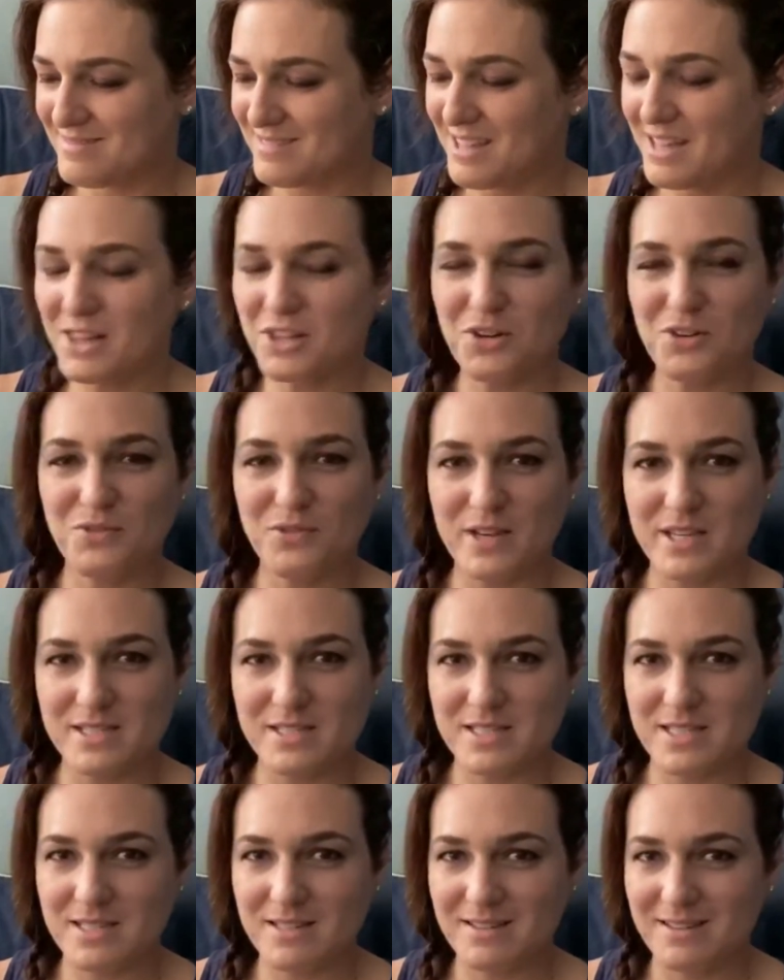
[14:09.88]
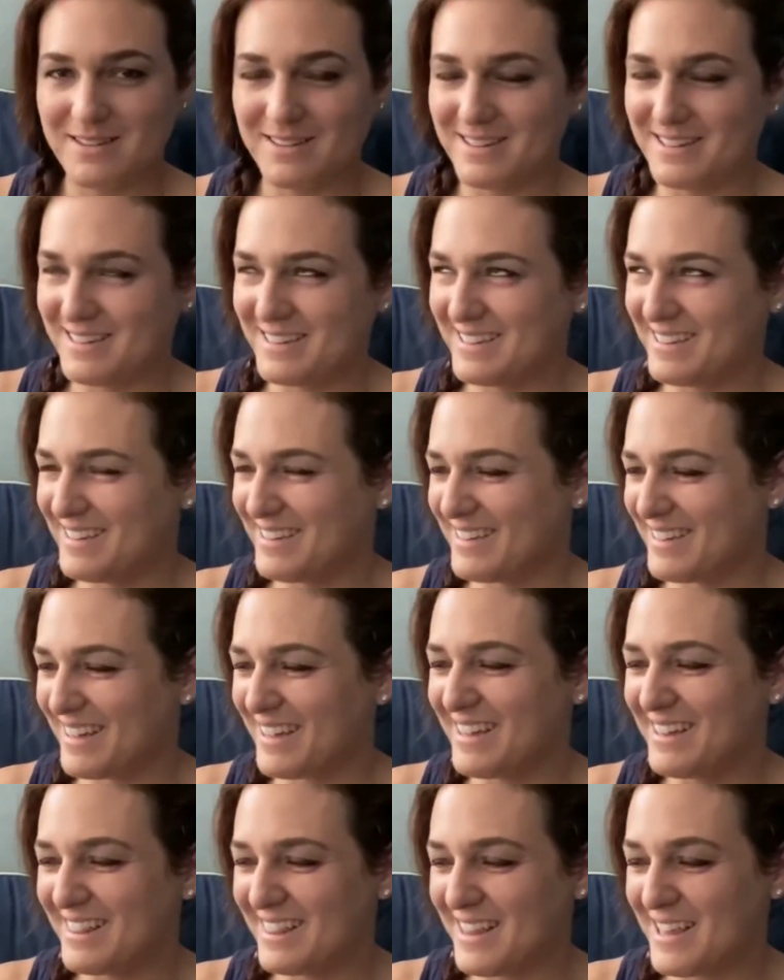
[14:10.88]
feisty.
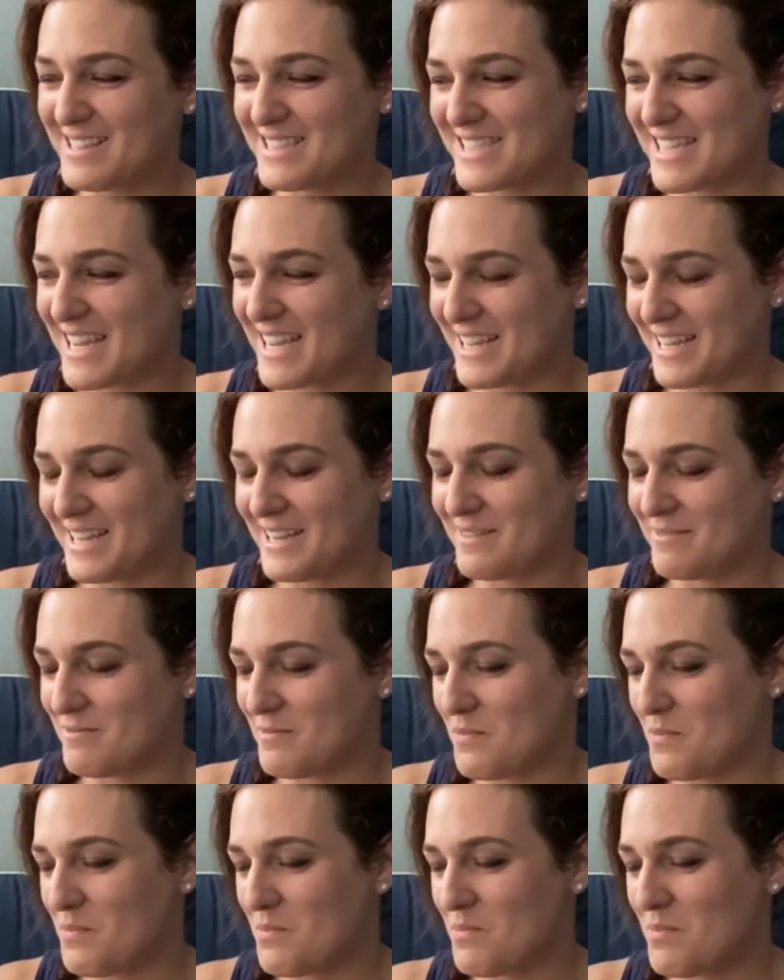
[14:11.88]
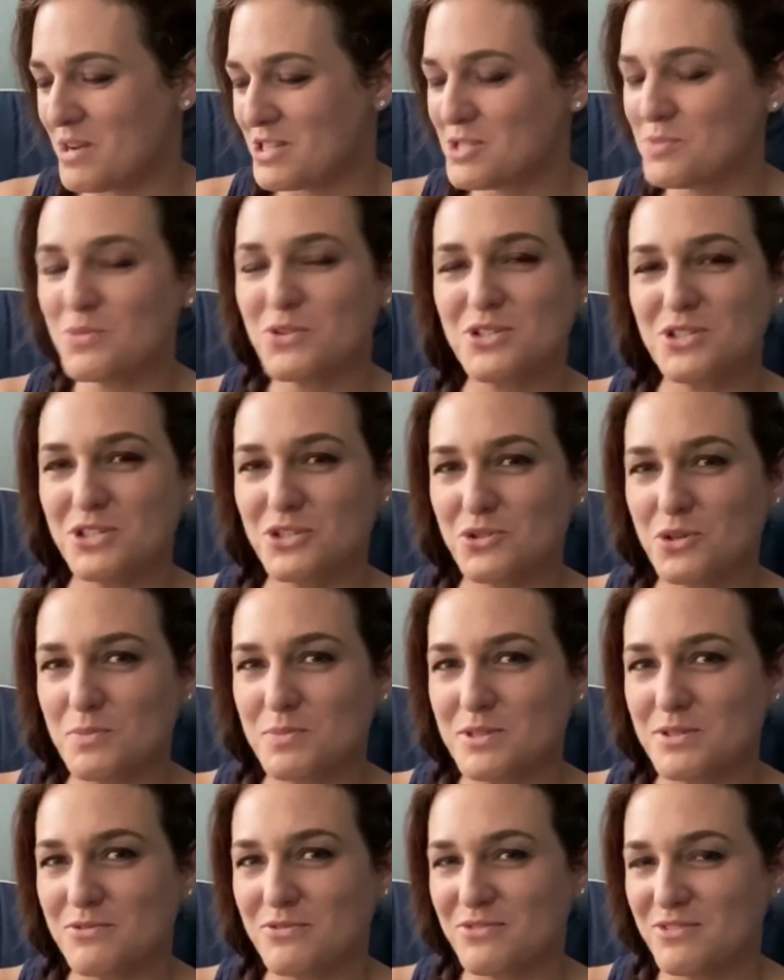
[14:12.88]
They say it in much more
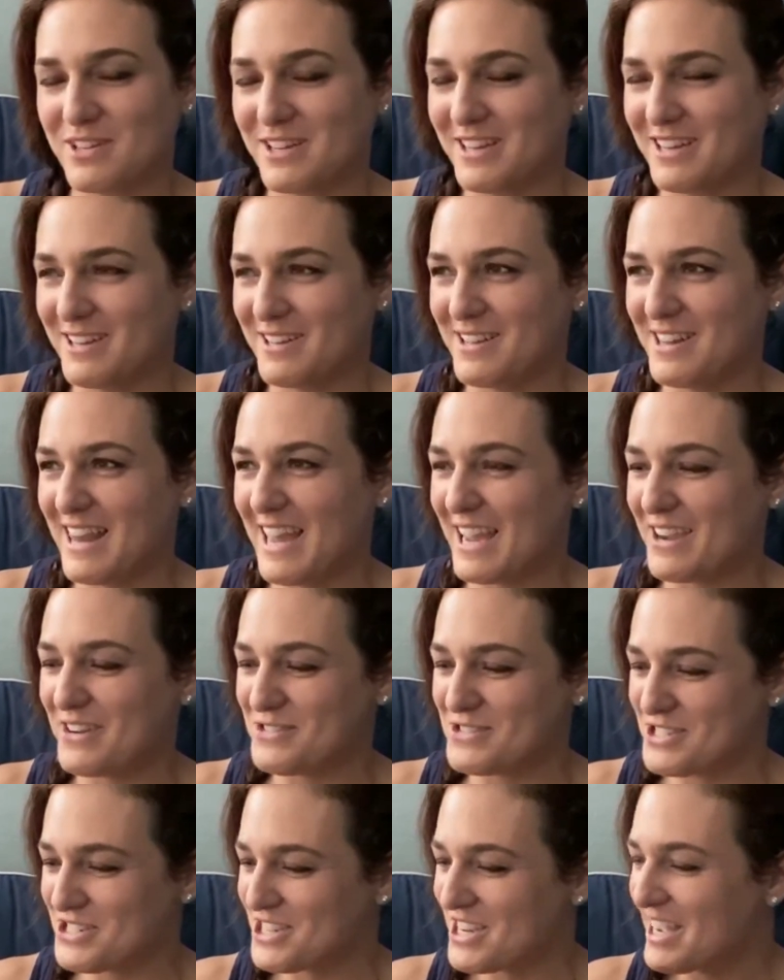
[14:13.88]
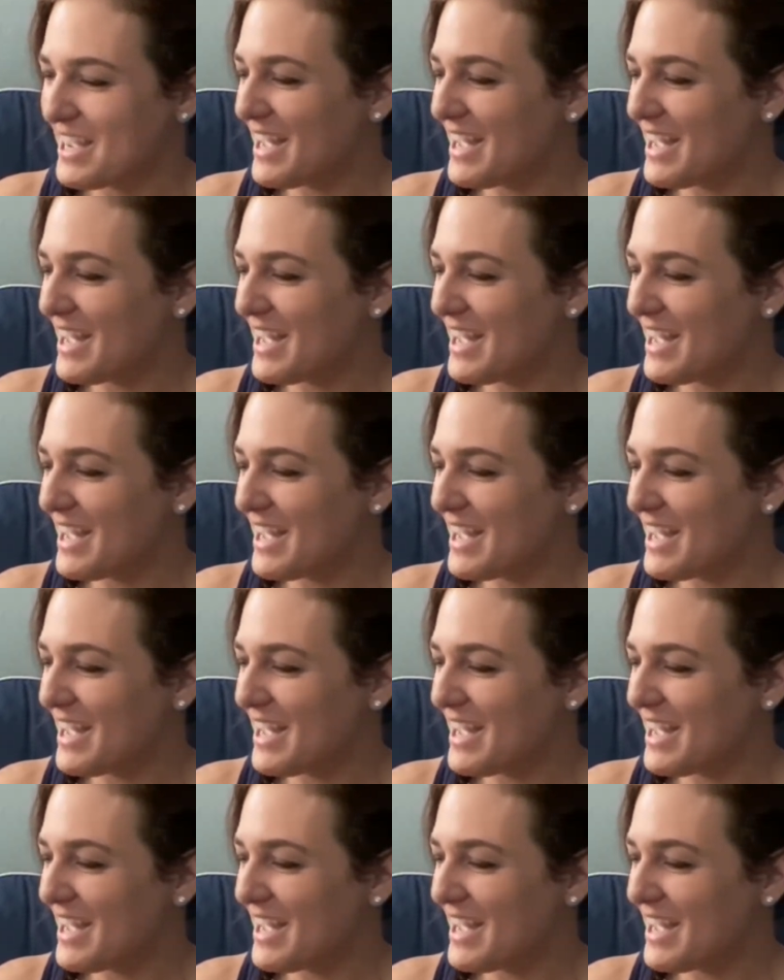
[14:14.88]
descriptive language.